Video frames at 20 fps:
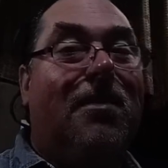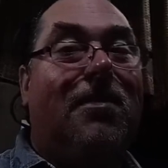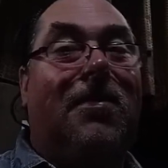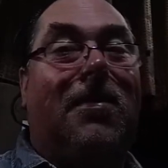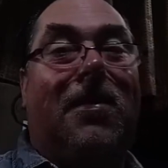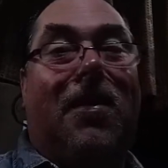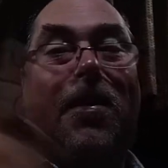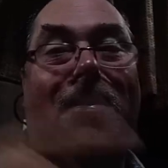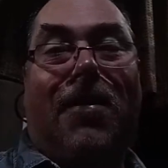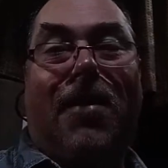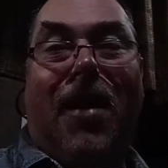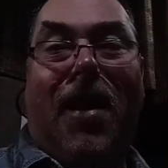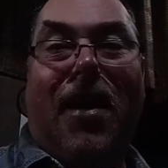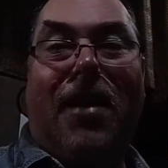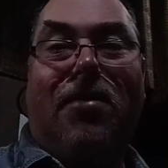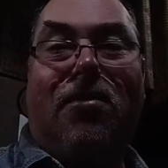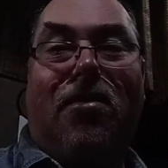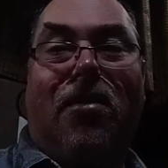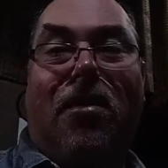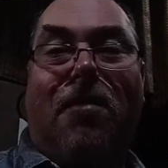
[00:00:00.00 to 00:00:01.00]
The other guy,
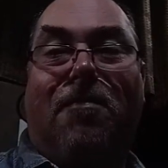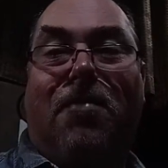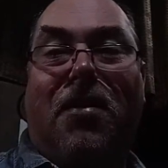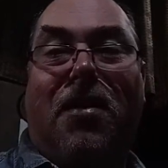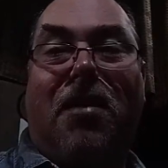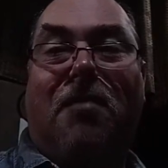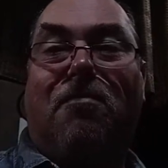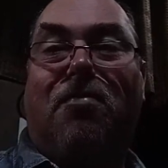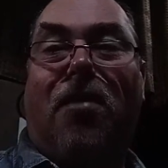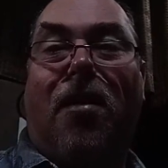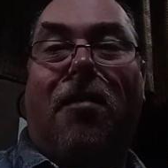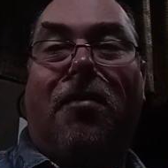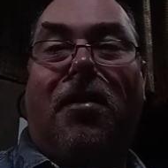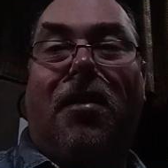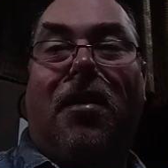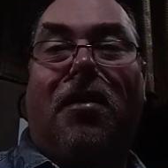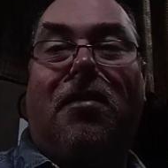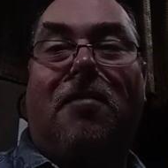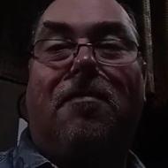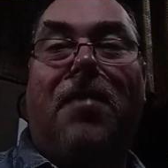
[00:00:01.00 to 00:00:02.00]
they're going to put him probably
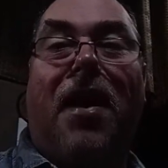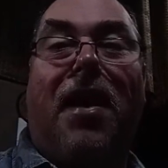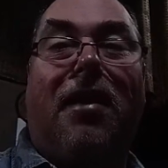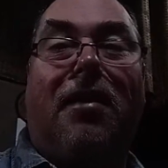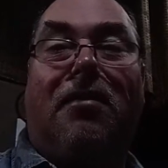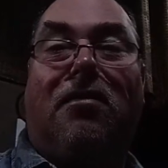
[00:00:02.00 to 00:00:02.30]
on the bay.